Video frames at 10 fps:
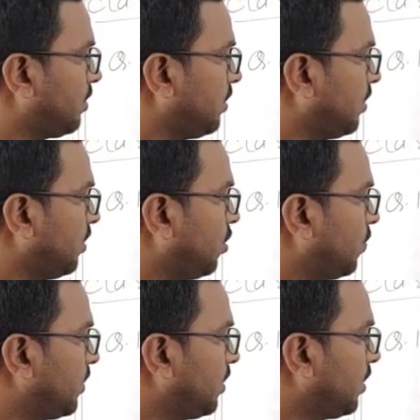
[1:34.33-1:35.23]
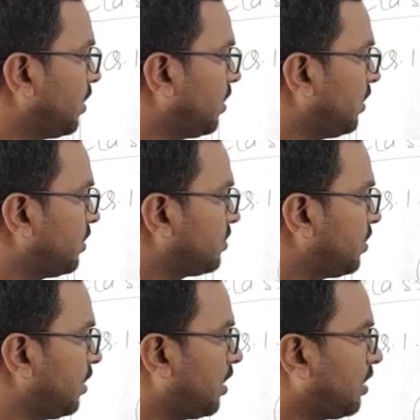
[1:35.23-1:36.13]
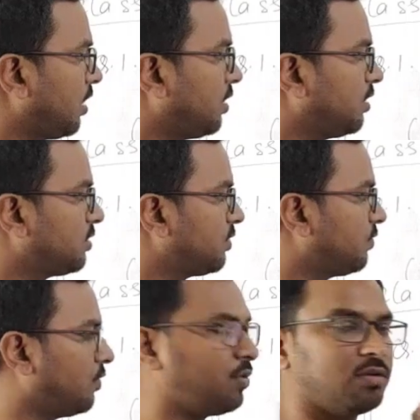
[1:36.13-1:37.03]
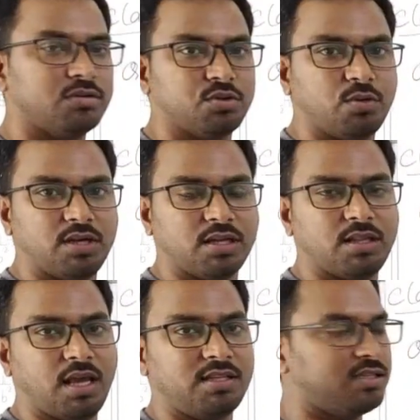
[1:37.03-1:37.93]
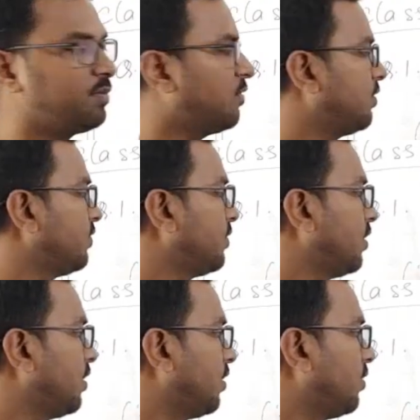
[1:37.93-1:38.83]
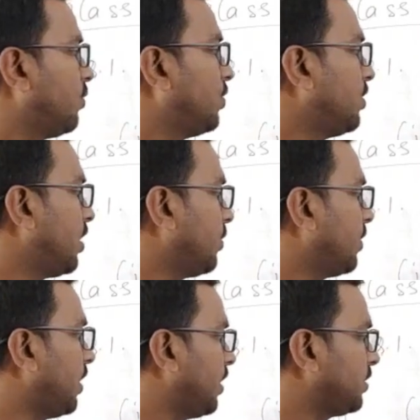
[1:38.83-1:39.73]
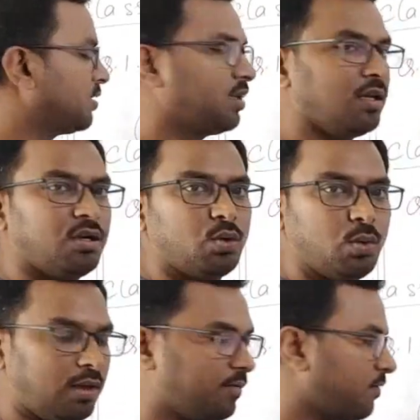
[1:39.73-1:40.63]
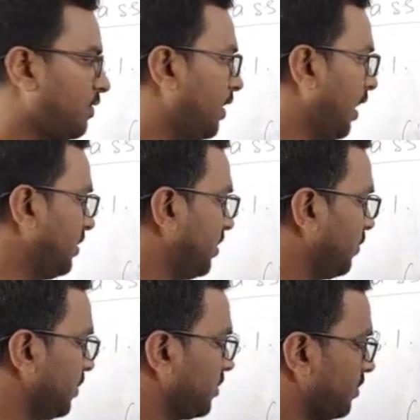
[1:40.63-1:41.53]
in the denominator, here it is 3 and here it is 4. So we'll take the LCM of both the number, that is 12. LCM